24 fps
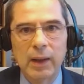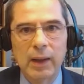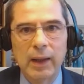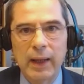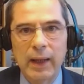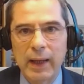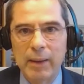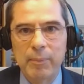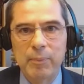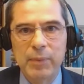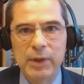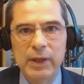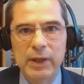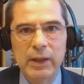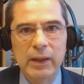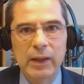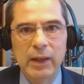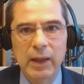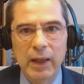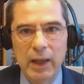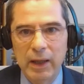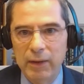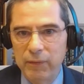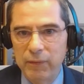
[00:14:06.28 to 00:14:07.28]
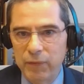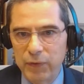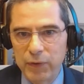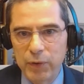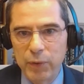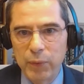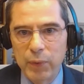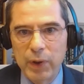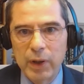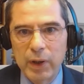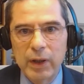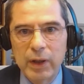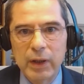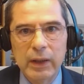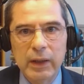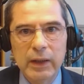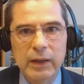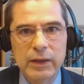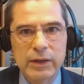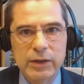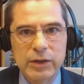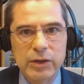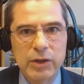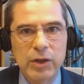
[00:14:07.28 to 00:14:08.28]
happening everywhere.
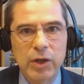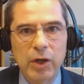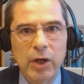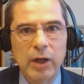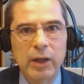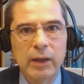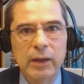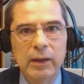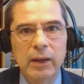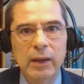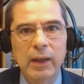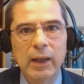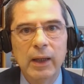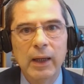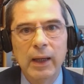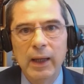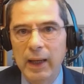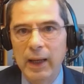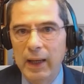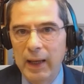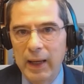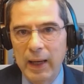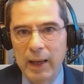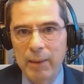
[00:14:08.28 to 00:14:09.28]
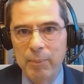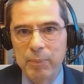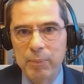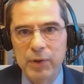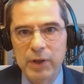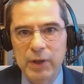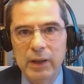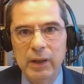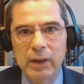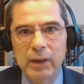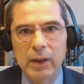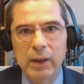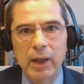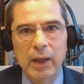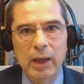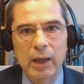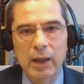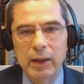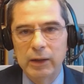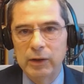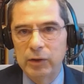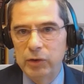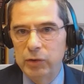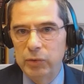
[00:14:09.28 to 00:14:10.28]
It's not happening
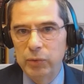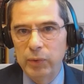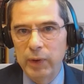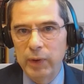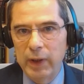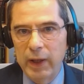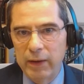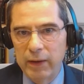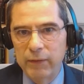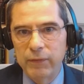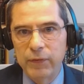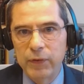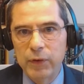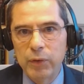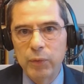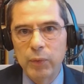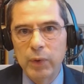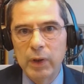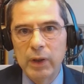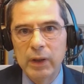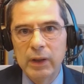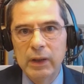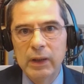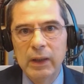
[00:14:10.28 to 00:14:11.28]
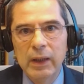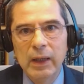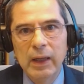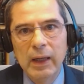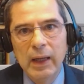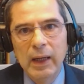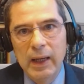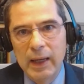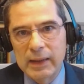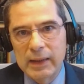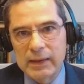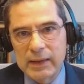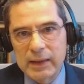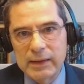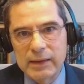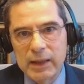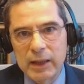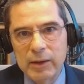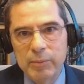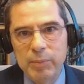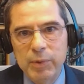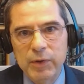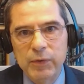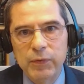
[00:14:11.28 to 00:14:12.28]
to everyone. As I
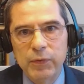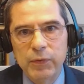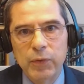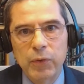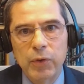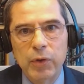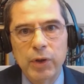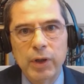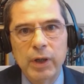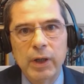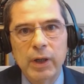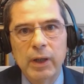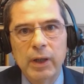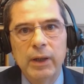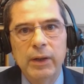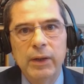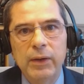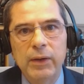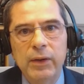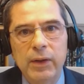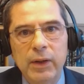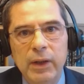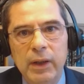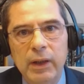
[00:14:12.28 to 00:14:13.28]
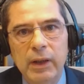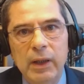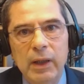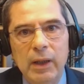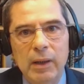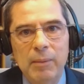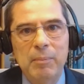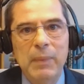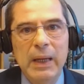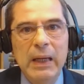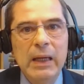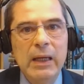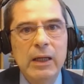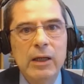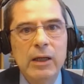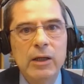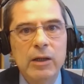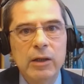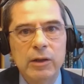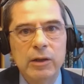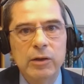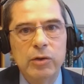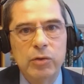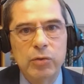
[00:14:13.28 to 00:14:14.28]
said before, the
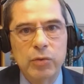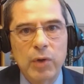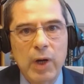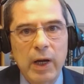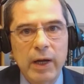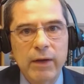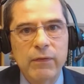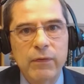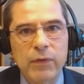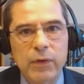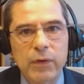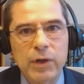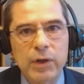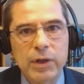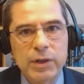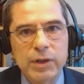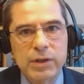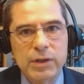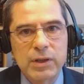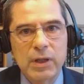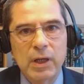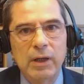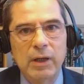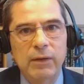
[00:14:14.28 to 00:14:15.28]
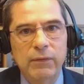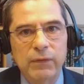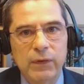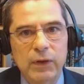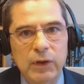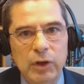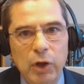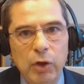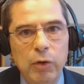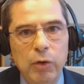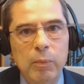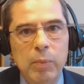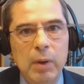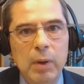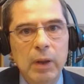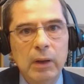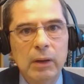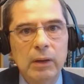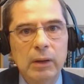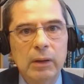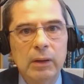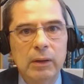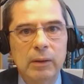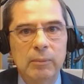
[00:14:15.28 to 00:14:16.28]
main drivers of
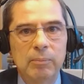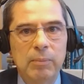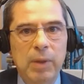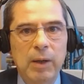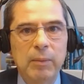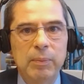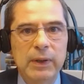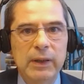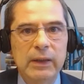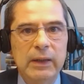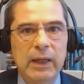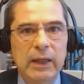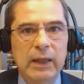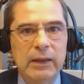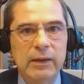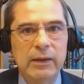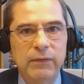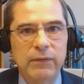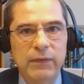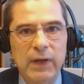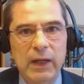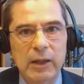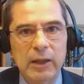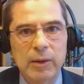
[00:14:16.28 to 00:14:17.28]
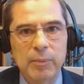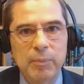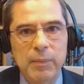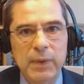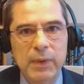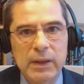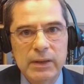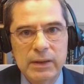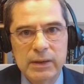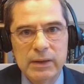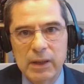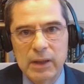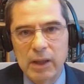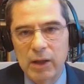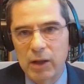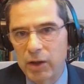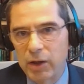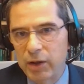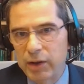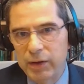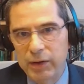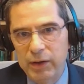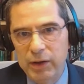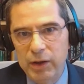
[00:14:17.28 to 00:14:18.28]
global public debt developments
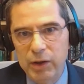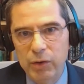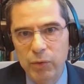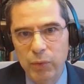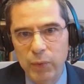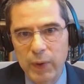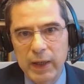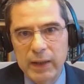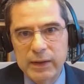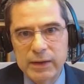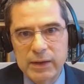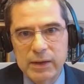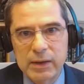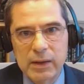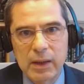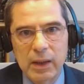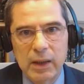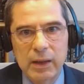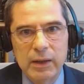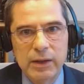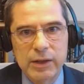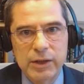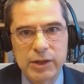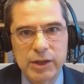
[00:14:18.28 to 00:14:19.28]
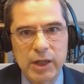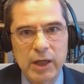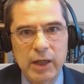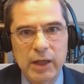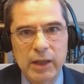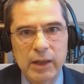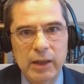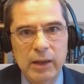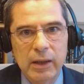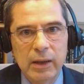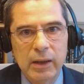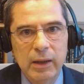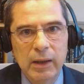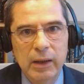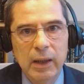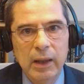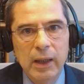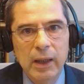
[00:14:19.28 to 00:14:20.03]
are the US and China.